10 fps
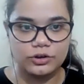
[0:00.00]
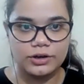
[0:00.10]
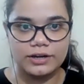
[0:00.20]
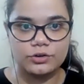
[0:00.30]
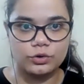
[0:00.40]
in
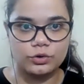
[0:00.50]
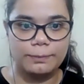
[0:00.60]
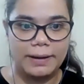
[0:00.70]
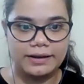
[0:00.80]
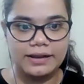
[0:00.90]
your control
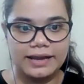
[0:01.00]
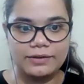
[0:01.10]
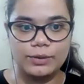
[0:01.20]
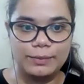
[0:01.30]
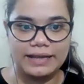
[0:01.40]
panel,
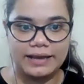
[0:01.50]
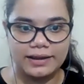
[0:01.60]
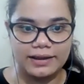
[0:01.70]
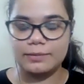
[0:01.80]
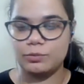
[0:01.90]
and we'll be
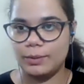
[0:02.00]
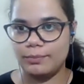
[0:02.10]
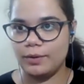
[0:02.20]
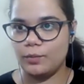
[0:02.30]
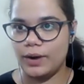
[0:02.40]
taking it up one
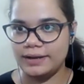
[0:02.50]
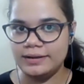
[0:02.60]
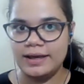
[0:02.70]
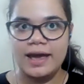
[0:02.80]
by one.